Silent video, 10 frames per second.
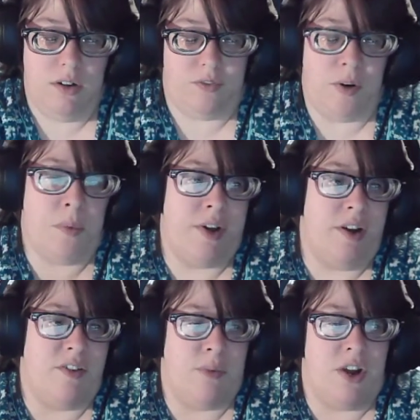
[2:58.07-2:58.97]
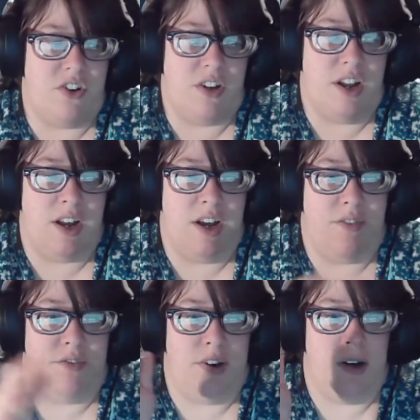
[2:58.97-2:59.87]
from what information they
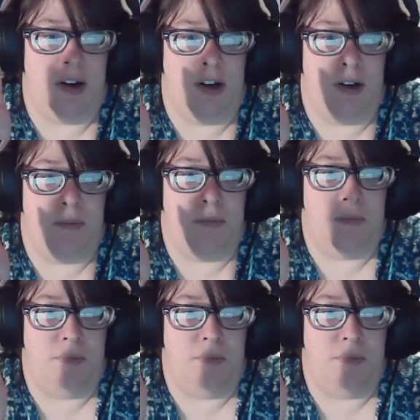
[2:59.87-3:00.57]
get from